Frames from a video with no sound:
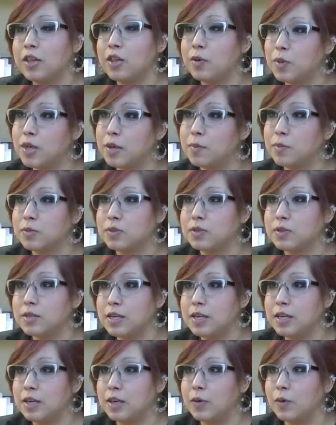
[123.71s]
and
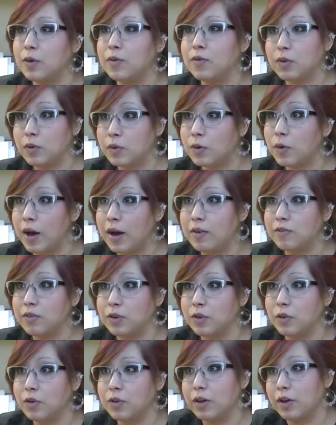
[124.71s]
the
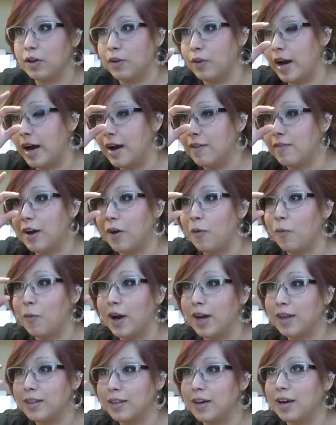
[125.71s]
cosmetic features of the
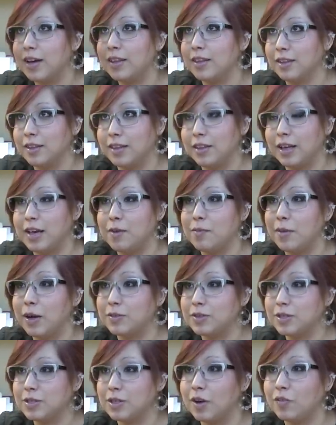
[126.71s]
lens cuts out
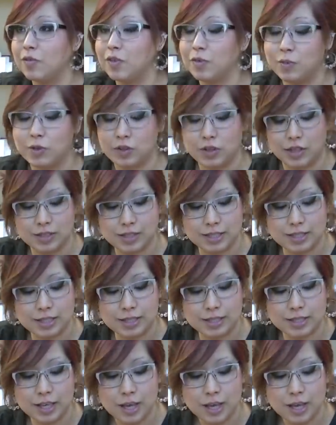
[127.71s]
glare both coming in